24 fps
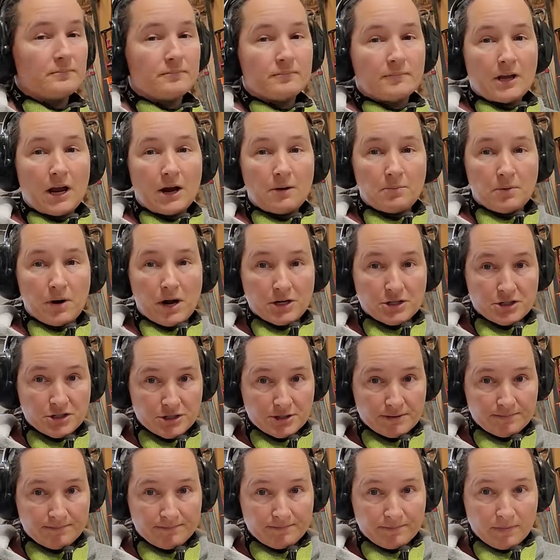airbrush
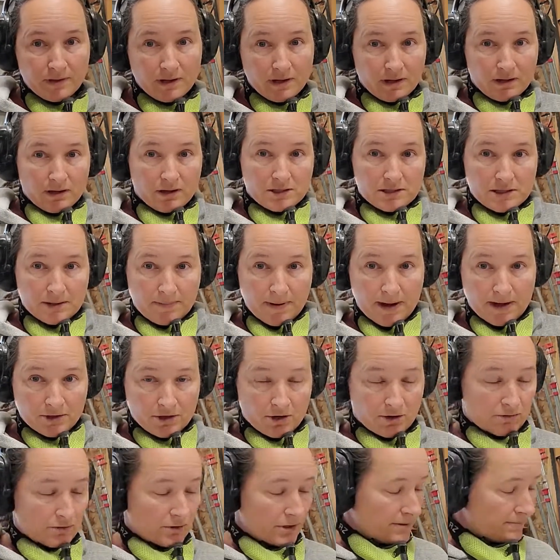to paint
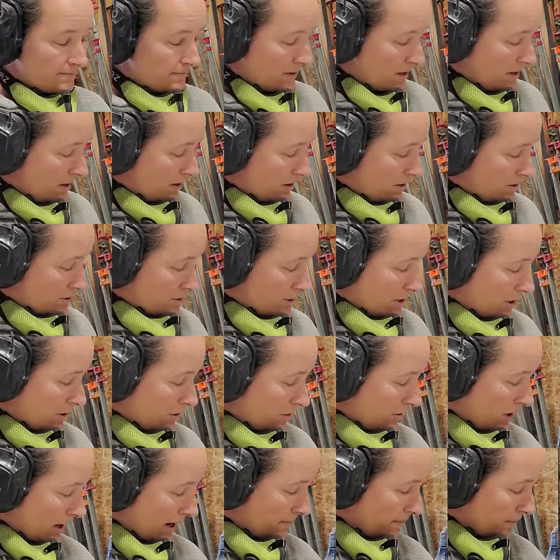over it.
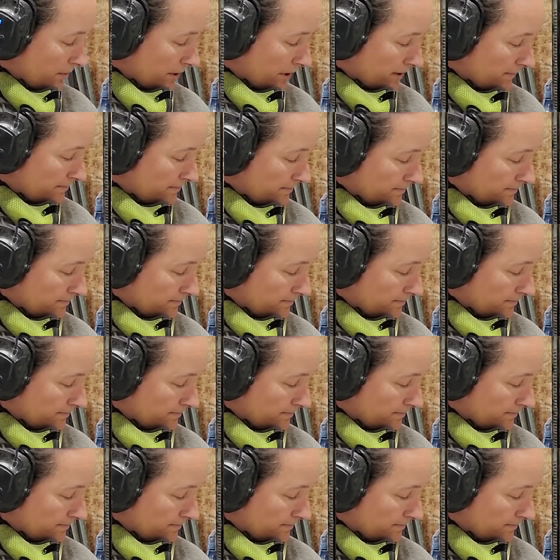So I put